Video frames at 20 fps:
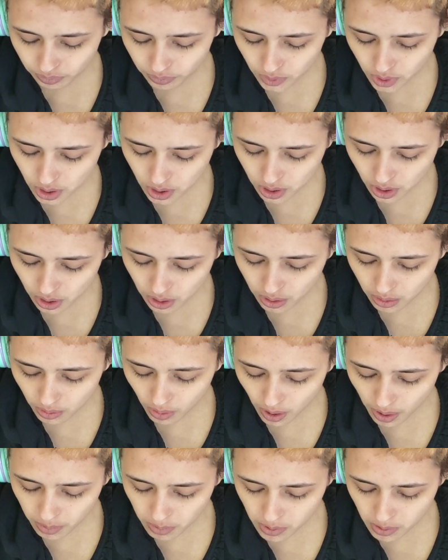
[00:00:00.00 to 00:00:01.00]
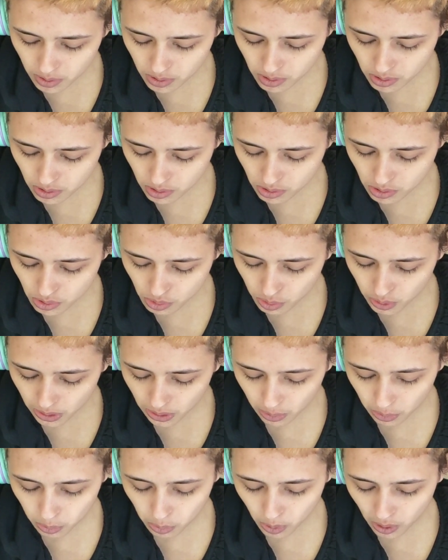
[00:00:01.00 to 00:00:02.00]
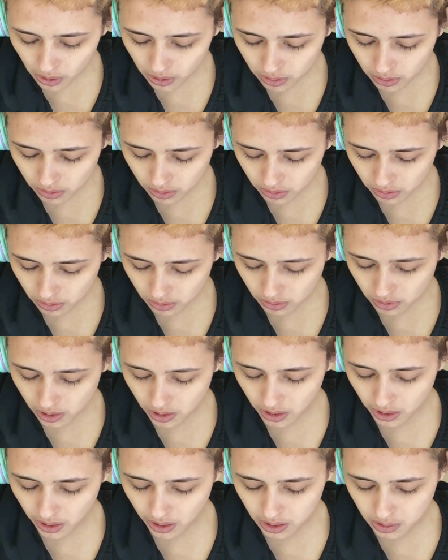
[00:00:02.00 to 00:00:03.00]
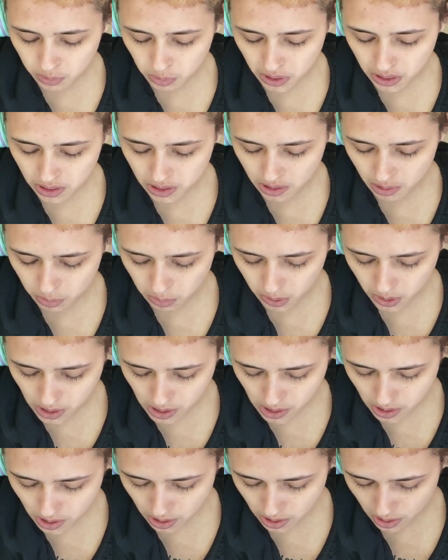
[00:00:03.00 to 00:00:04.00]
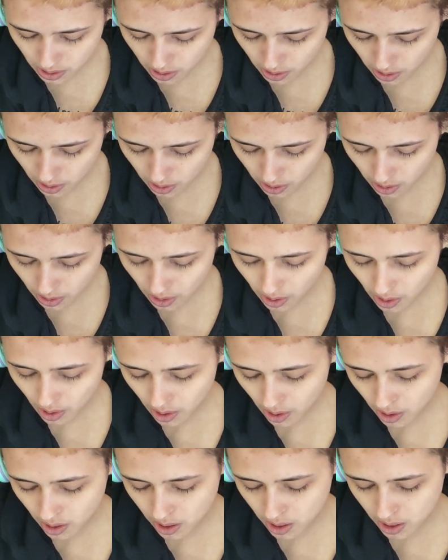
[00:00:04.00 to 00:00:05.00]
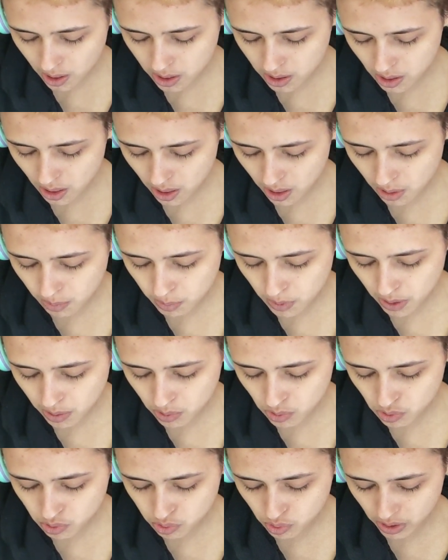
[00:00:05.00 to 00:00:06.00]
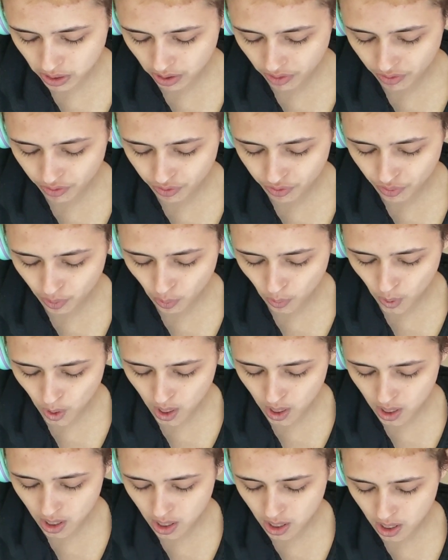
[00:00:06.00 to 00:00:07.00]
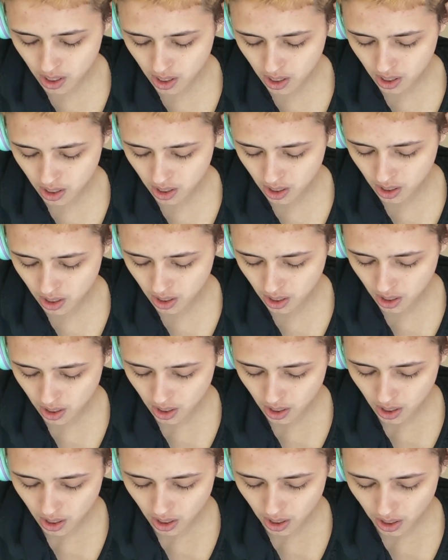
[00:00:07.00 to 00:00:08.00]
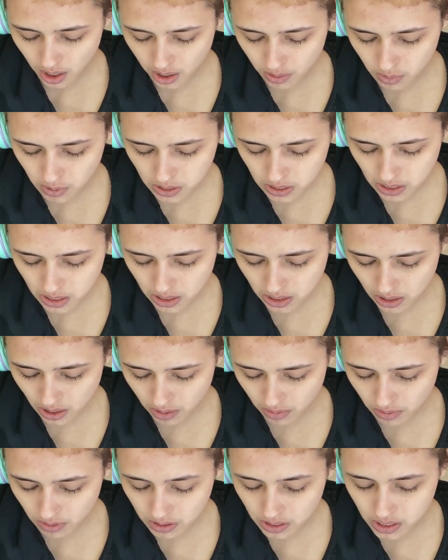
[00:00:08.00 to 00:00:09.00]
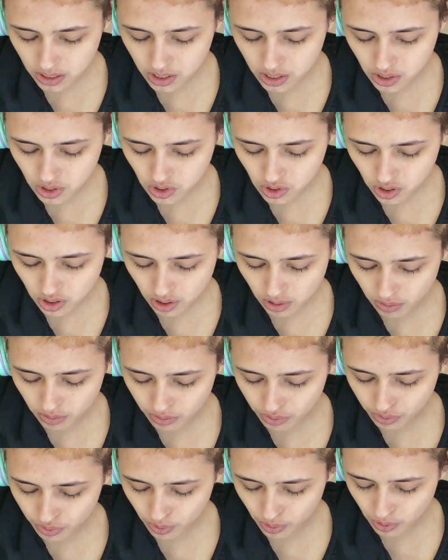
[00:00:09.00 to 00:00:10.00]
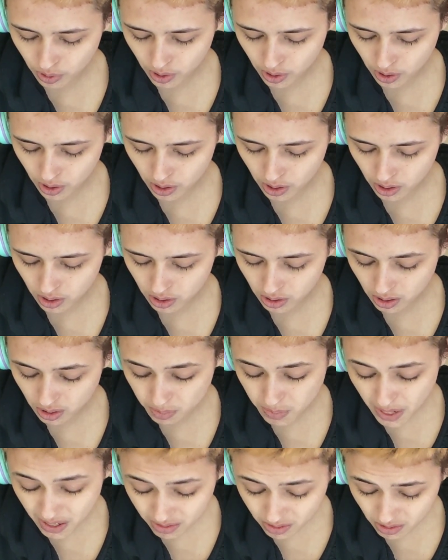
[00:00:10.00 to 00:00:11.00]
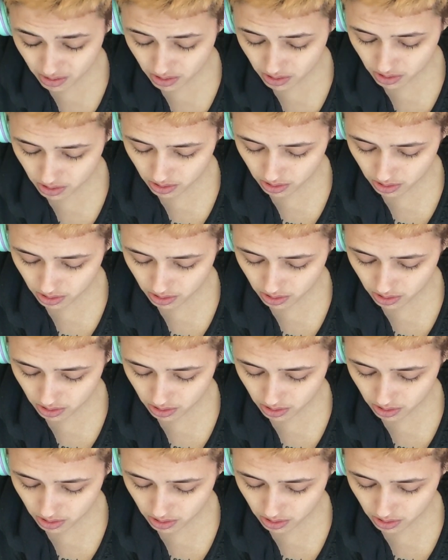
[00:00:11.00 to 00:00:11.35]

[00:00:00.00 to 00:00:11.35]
So I was 21 when I had met someone, and I am now 24. I was in that relationship for about